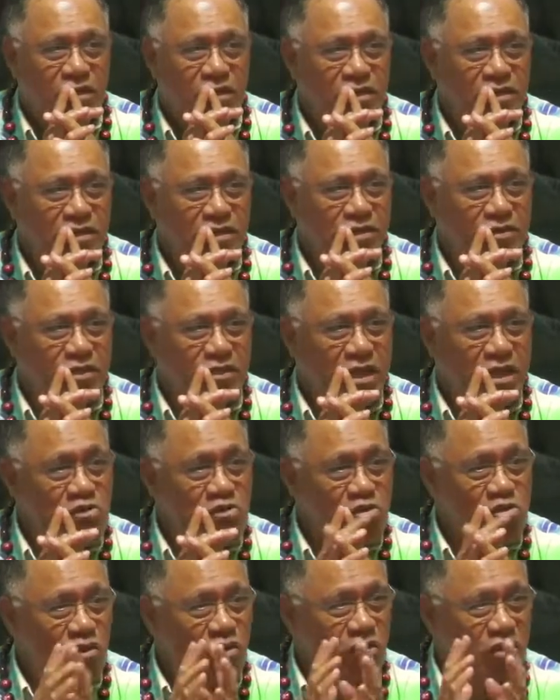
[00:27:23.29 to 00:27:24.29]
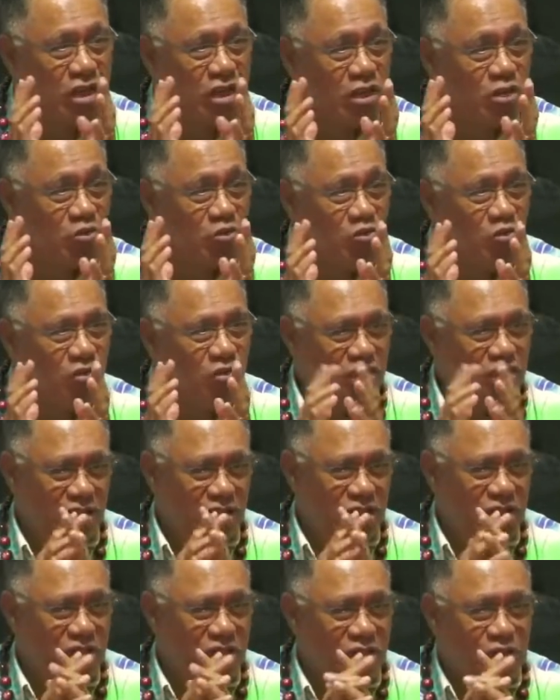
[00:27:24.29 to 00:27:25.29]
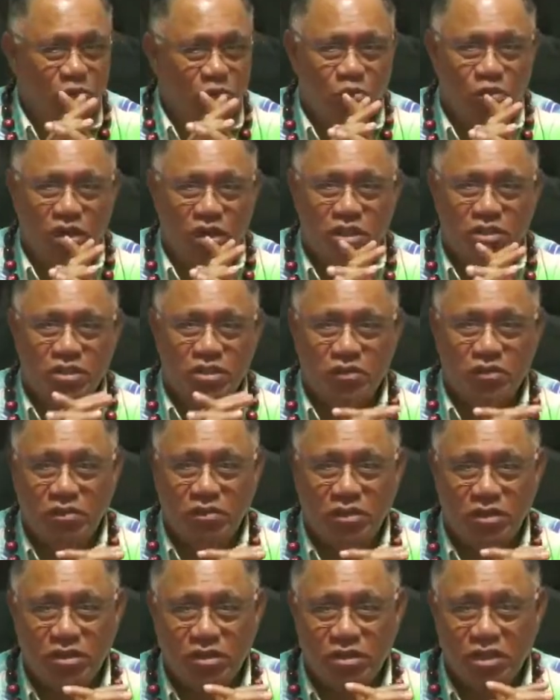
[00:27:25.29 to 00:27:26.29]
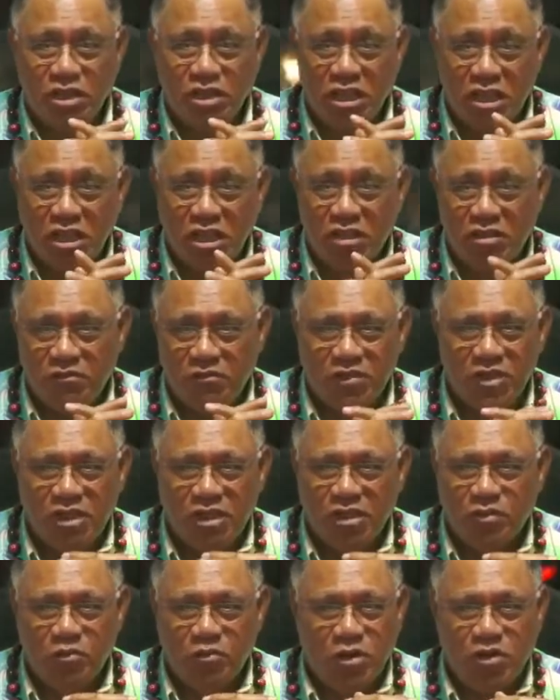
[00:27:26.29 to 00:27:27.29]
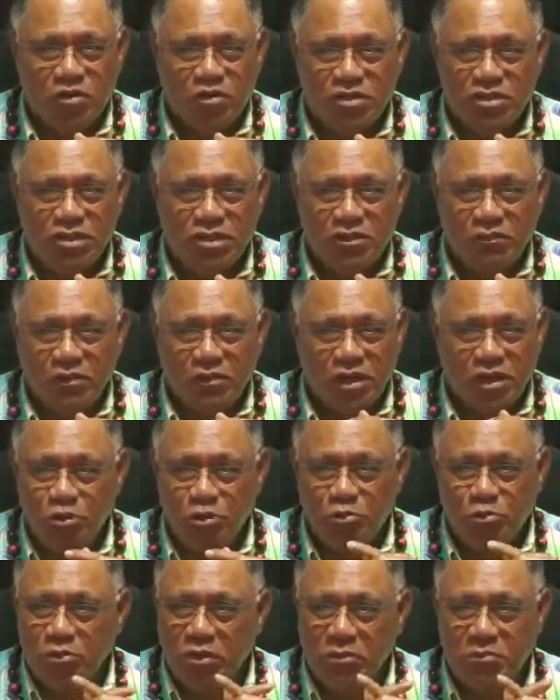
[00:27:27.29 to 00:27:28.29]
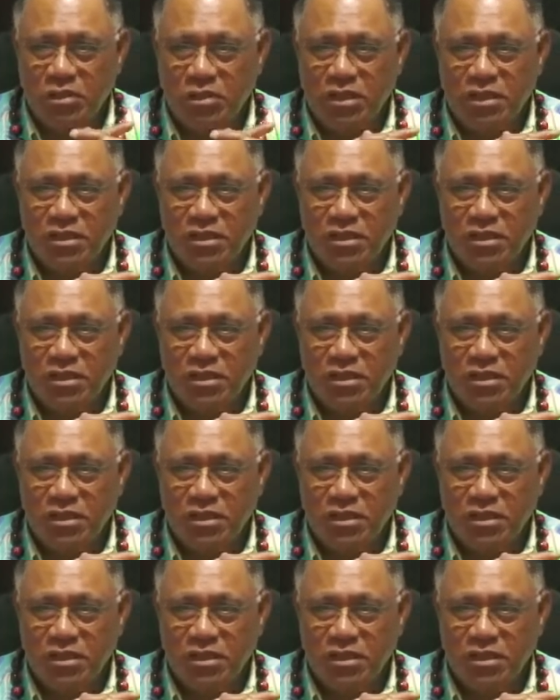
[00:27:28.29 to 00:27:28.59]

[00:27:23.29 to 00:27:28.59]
You cannot ignore that. We are serving the King of Kings. We're not serving a human being.